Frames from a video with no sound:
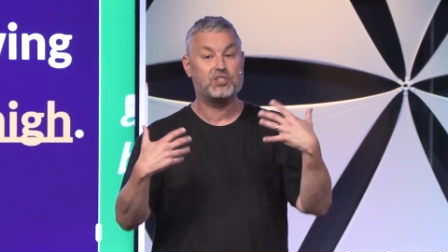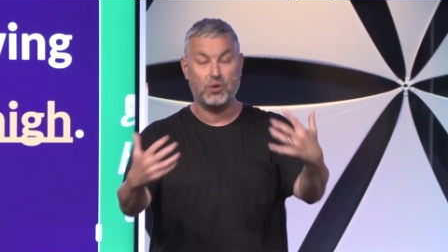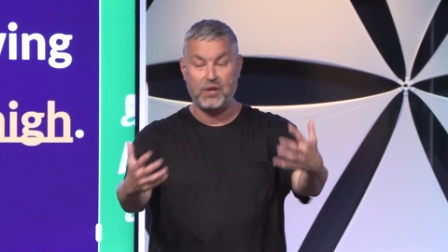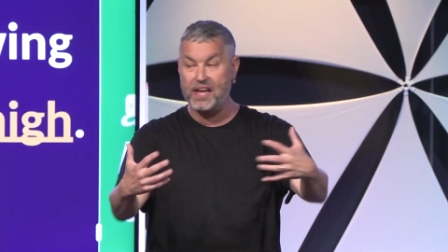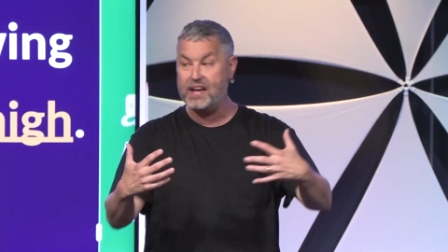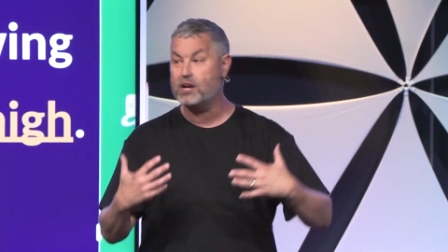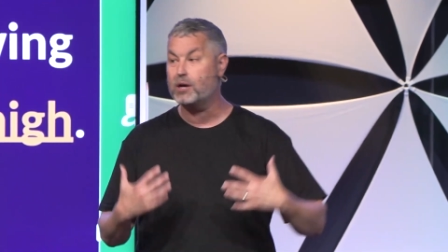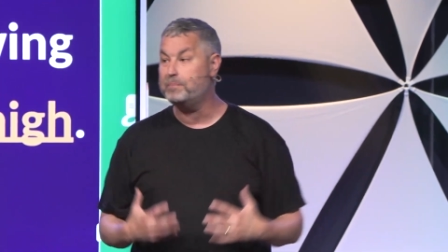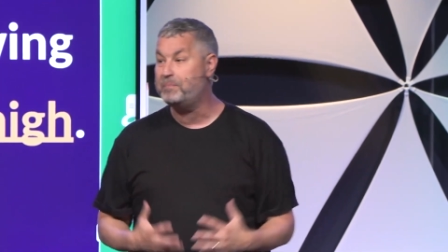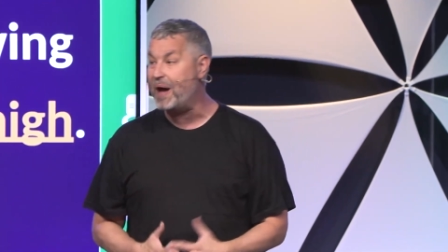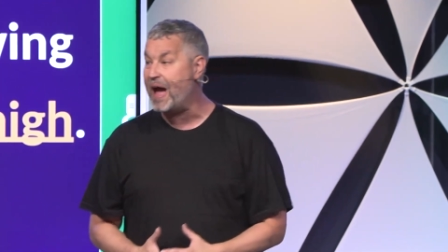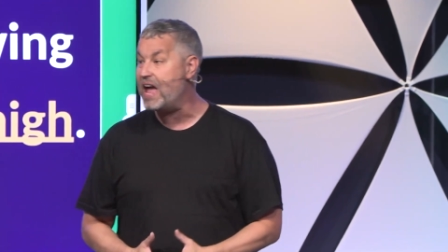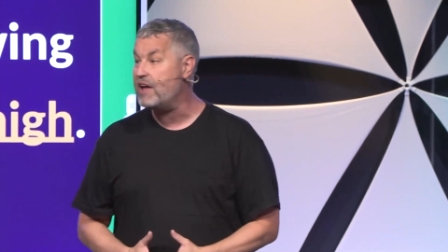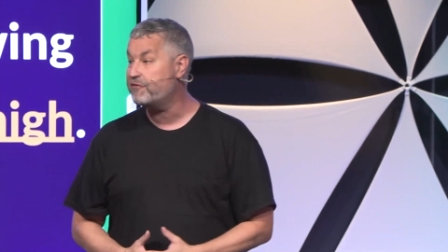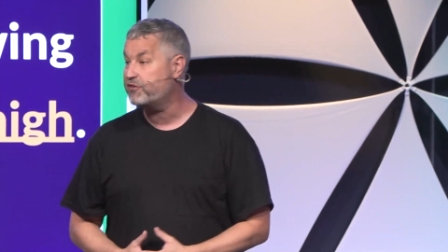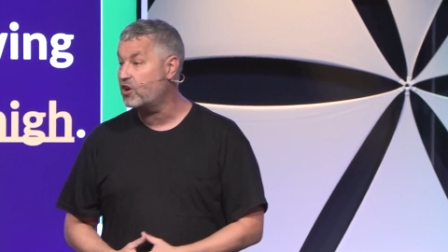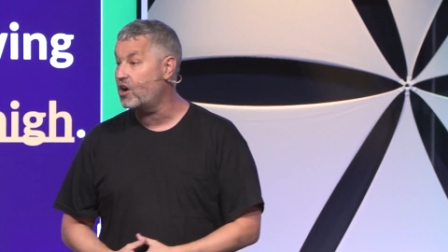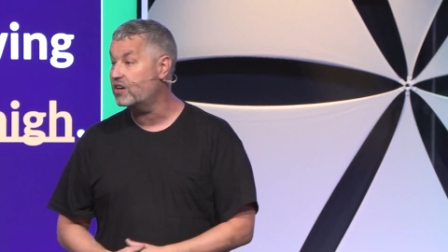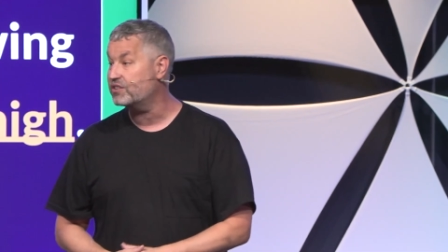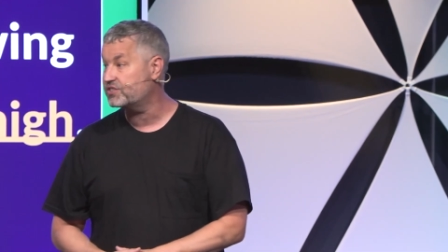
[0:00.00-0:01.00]
So he could
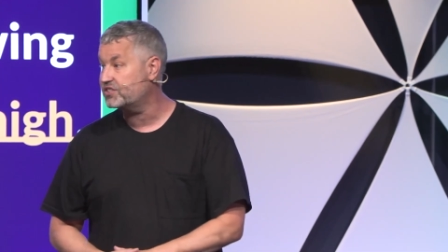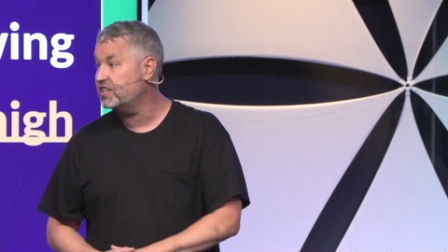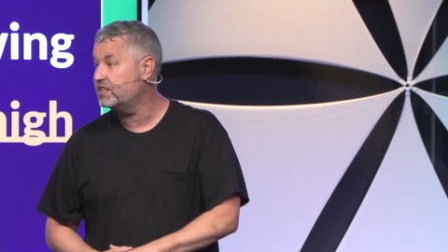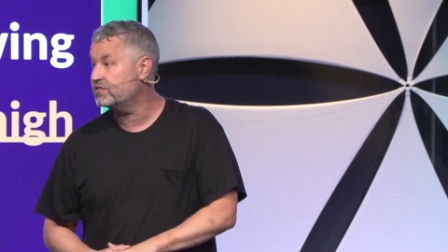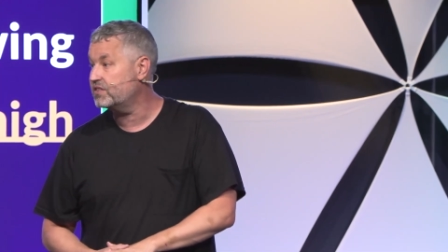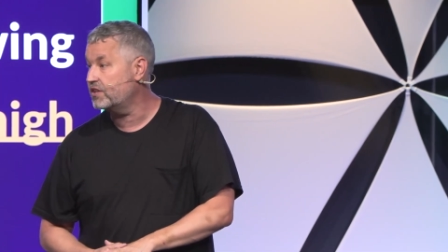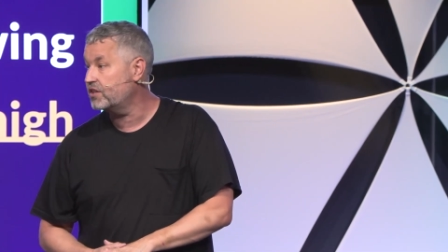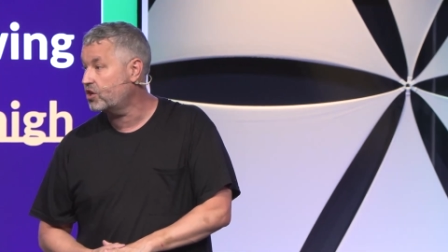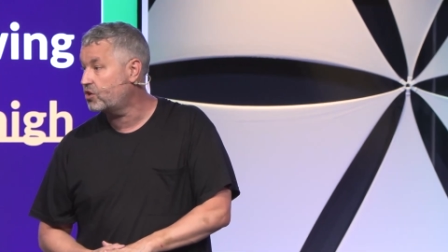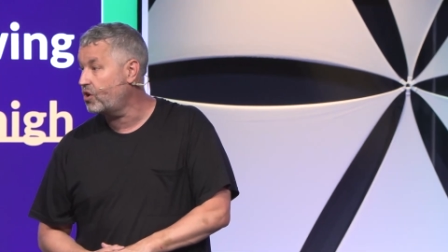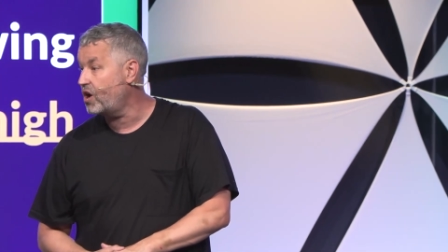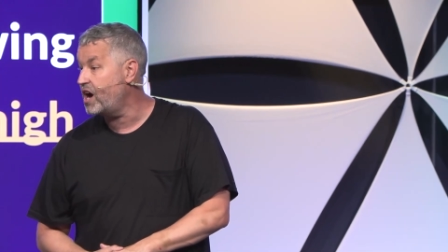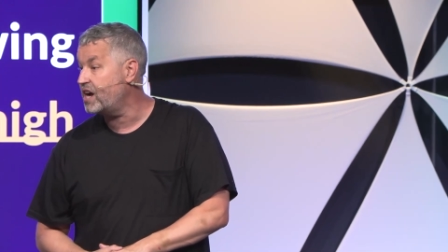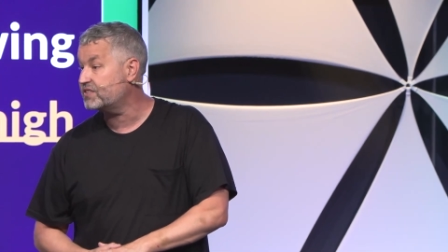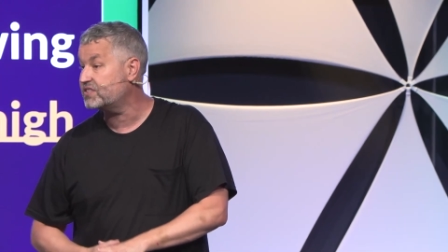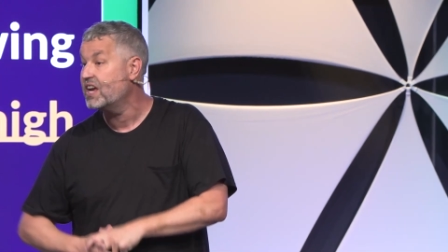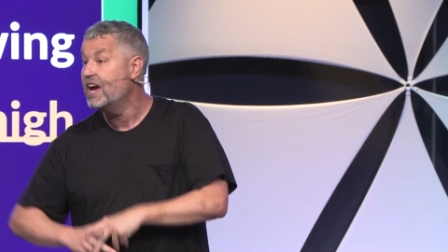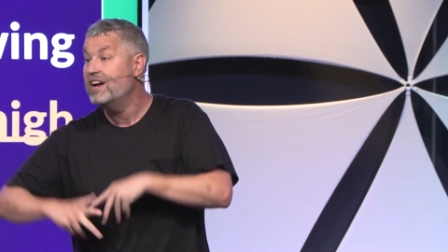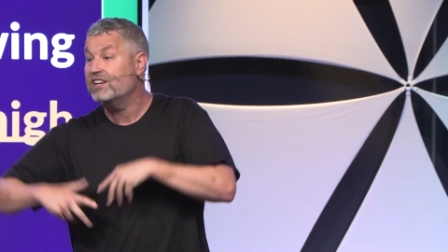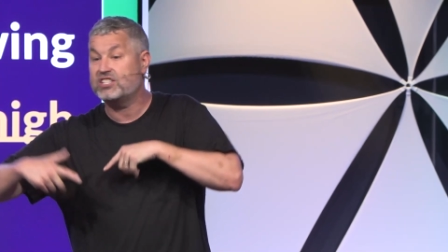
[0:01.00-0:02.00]
pay for our sins on the
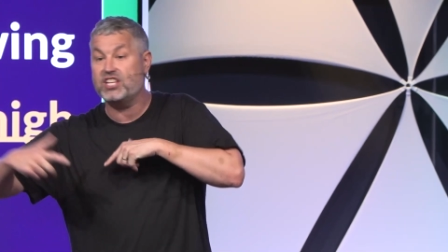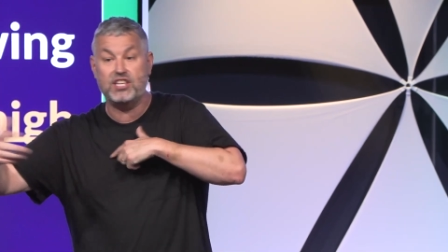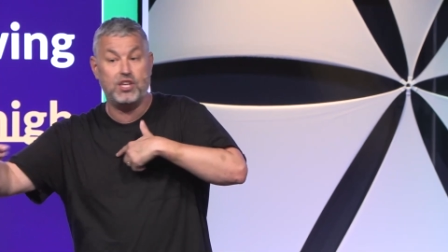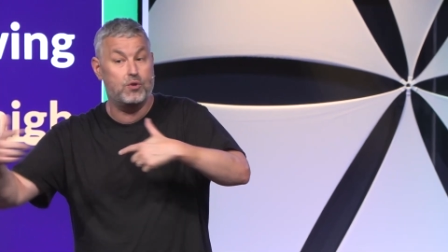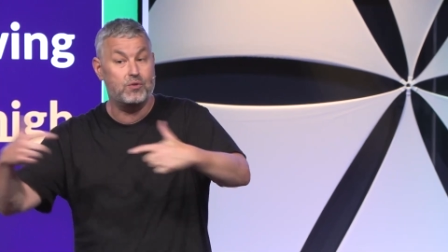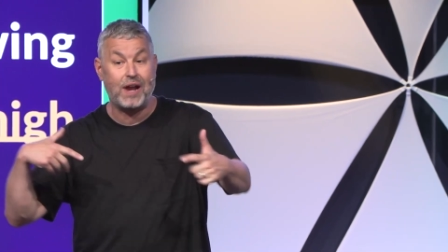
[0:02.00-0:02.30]
cross so that